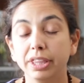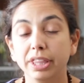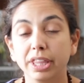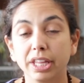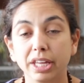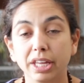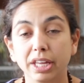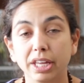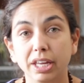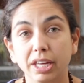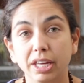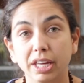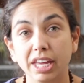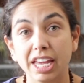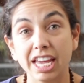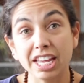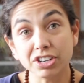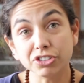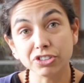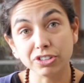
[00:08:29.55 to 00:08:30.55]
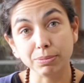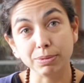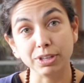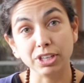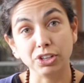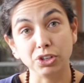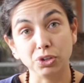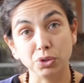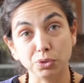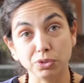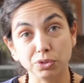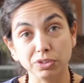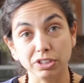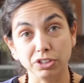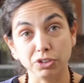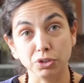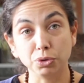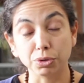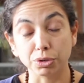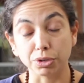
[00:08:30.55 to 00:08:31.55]
the energy being used
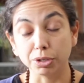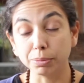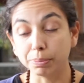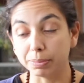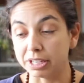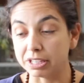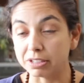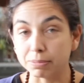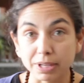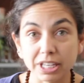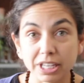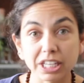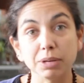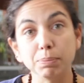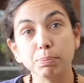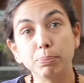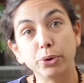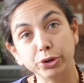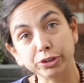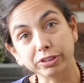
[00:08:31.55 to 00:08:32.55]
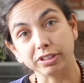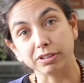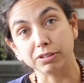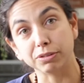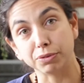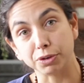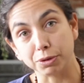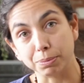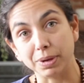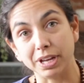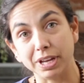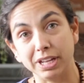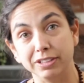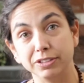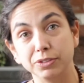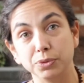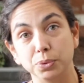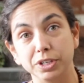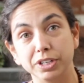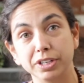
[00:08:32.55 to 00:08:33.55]
in Europe is being imported from
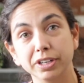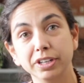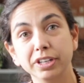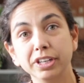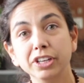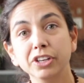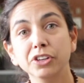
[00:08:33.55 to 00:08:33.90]
elsewhere.